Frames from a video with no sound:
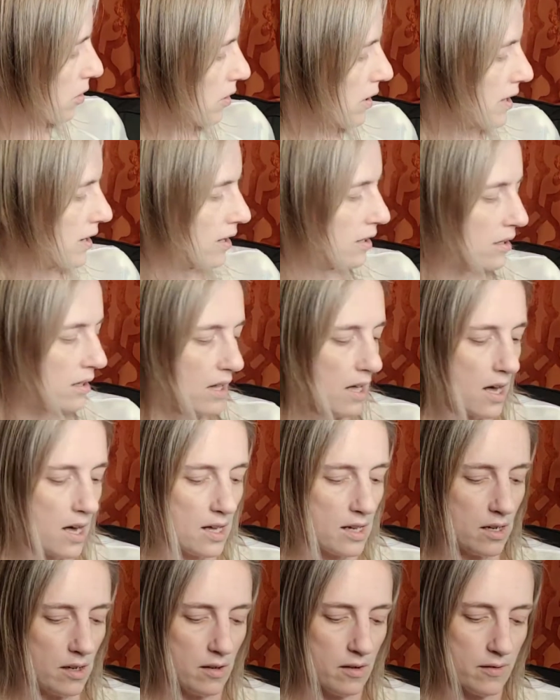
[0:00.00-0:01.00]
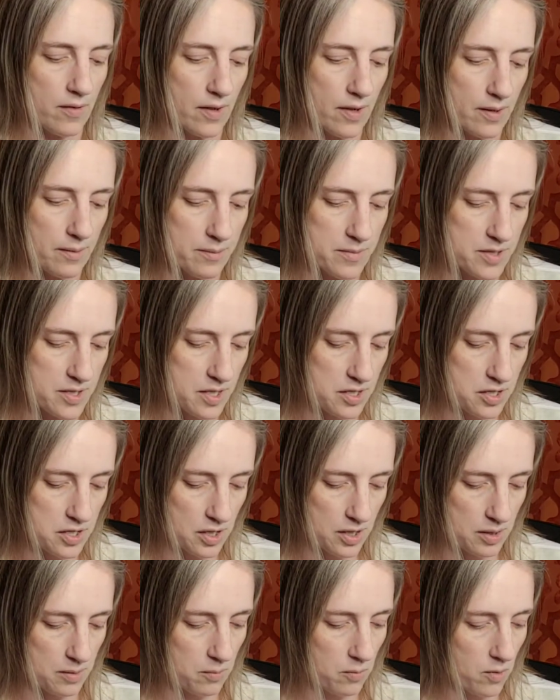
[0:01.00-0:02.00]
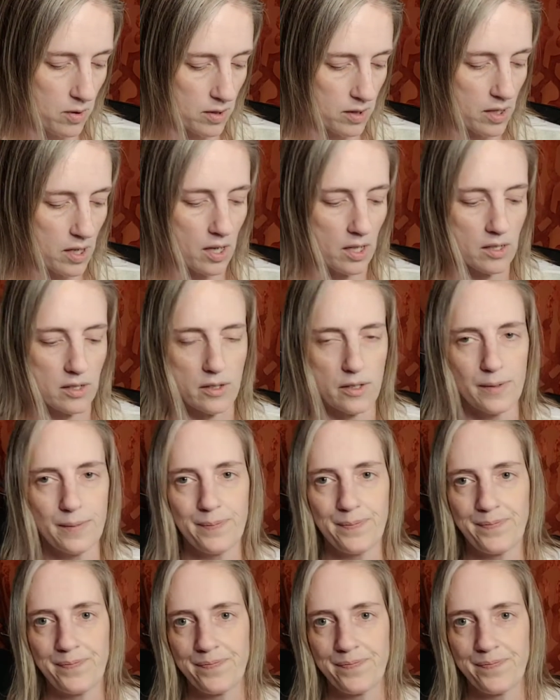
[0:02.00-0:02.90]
had a lot of stitching in one color.